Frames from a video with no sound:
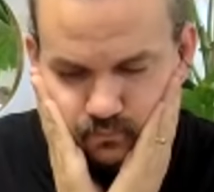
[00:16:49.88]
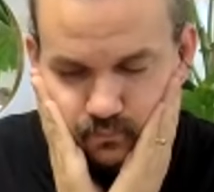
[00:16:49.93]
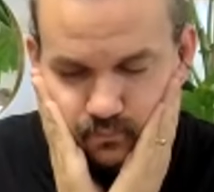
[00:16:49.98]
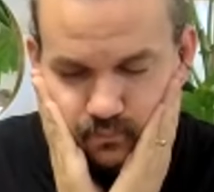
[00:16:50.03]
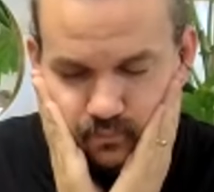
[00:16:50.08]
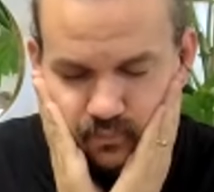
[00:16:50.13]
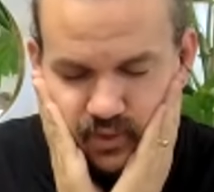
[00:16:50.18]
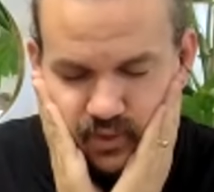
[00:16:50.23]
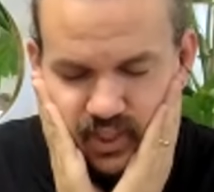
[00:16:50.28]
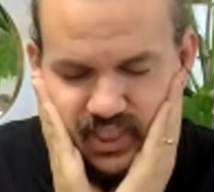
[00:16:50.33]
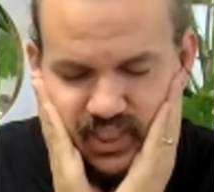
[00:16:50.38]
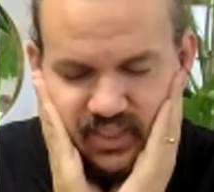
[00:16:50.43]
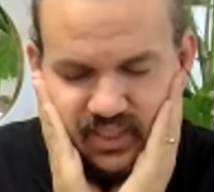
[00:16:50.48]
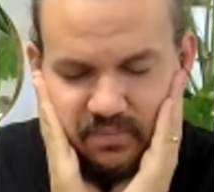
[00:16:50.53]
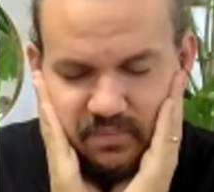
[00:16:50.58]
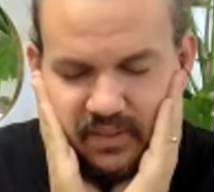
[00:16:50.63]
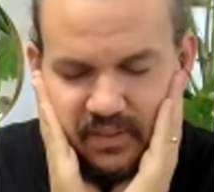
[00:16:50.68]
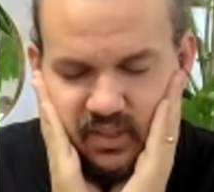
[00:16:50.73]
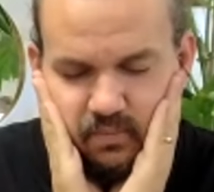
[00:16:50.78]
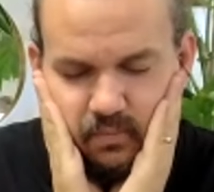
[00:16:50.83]
This
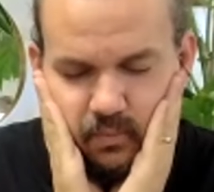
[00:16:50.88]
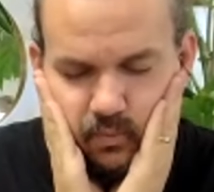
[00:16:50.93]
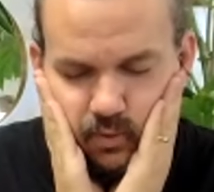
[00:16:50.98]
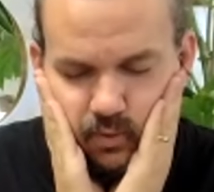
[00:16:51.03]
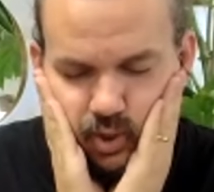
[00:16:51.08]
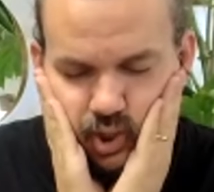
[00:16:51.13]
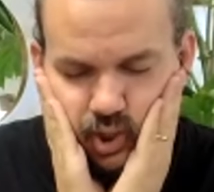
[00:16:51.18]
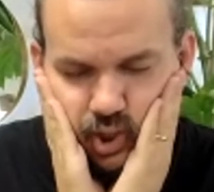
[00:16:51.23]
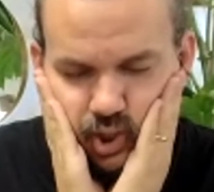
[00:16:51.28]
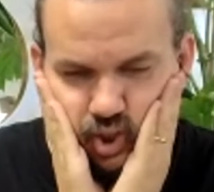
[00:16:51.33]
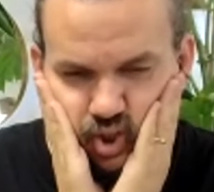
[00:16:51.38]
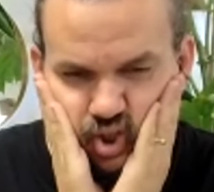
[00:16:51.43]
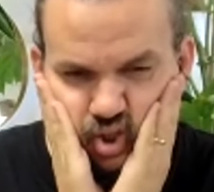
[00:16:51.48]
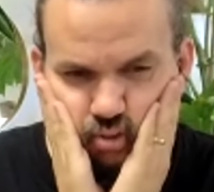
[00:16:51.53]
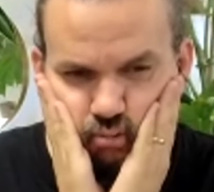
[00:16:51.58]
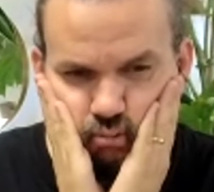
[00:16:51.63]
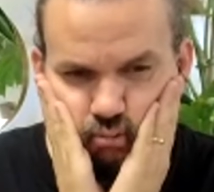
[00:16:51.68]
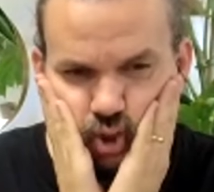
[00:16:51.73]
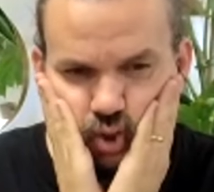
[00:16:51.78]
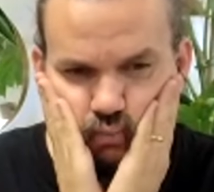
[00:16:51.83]
makes me want to kind of
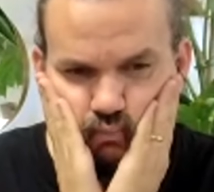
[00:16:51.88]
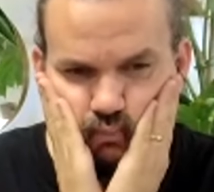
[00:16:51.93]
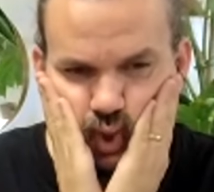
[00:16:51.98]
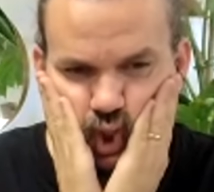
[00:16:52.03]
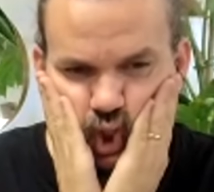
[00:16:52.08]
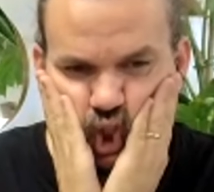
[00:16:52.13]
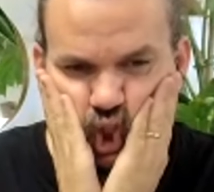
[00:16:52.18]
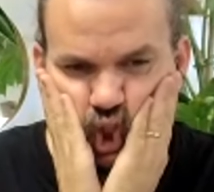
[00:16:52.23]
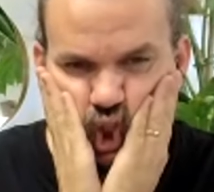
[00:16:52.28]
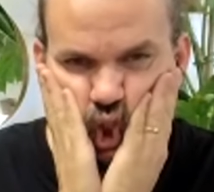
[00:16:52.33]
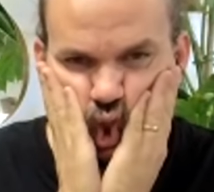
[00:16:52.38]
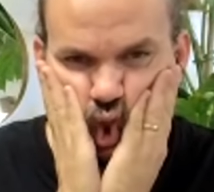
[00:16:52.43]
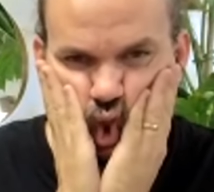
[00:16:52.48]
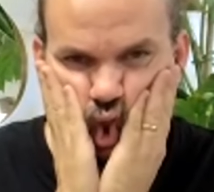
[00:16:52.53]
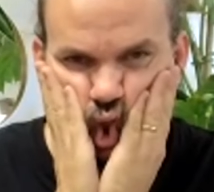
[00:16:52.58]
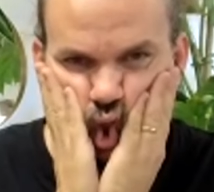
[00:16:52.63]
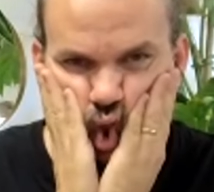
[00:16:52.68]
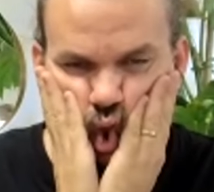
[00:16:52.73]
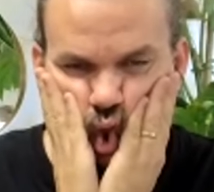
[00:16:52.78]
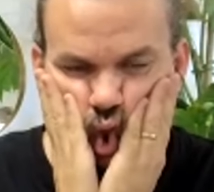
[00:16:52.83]
squish my
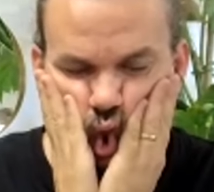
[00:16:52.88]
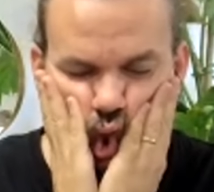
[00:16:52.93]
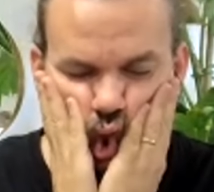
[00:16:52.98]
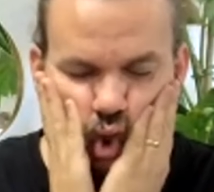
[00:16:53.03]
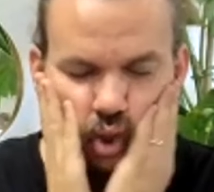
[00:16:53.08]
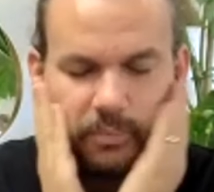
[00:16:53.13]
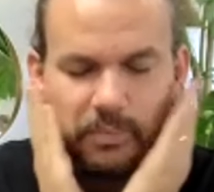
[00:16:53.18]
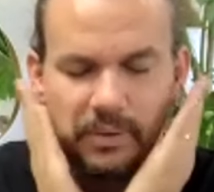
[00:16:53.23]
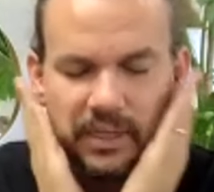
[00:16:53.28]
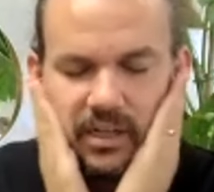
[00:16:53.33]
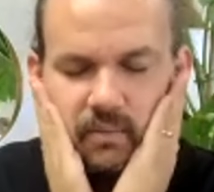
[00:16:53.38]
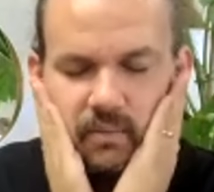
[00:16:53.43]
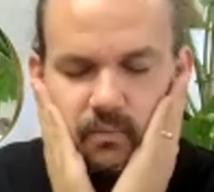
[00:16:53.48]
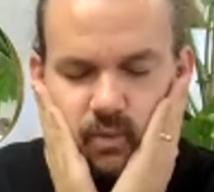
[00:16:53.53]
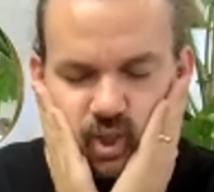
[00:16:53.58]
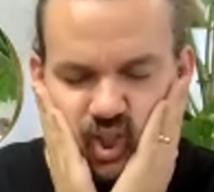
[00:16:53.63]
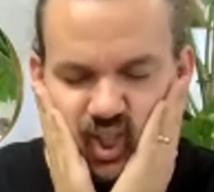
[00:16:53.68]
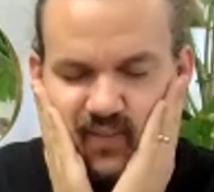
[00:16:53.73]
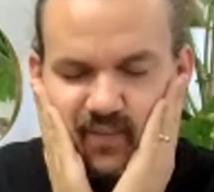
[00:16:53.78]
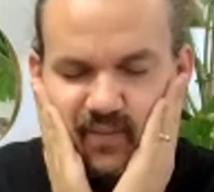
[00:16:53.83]
cheeks a little bit,
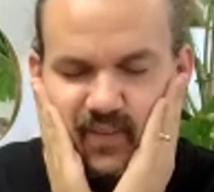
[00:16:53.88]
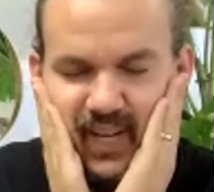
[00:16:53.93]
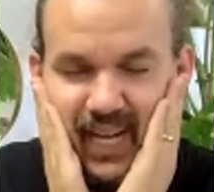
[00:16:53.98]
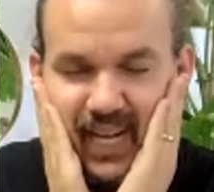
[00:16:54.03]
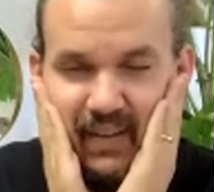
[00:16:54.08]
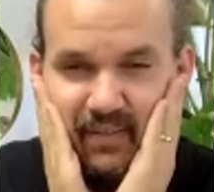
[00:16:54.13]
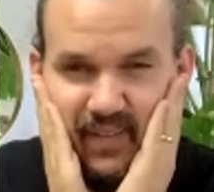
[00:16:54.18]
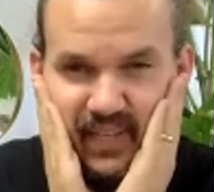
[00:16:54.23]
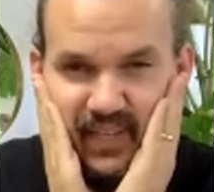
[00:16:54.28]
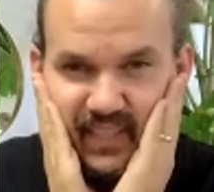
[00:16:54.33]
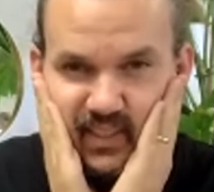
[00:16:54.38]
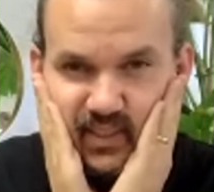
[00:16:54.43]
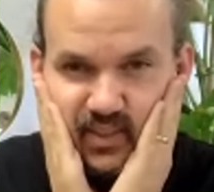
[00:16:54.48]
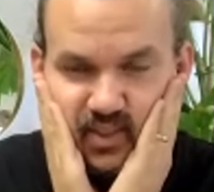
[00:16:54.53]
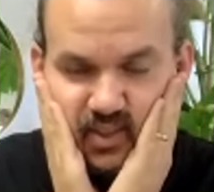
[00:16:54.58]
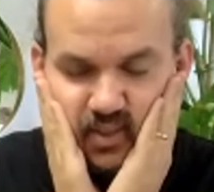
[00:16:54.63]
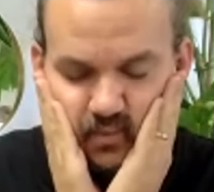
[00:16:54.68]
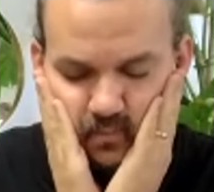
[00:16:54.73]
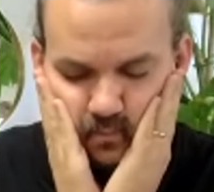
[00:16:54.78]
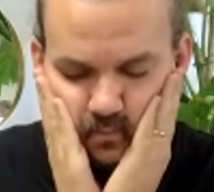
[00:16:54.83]
almost like funny
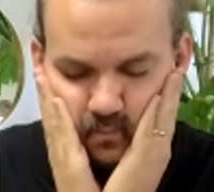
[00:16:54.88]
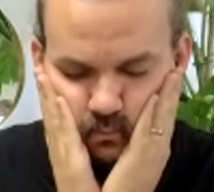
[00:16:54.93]
face.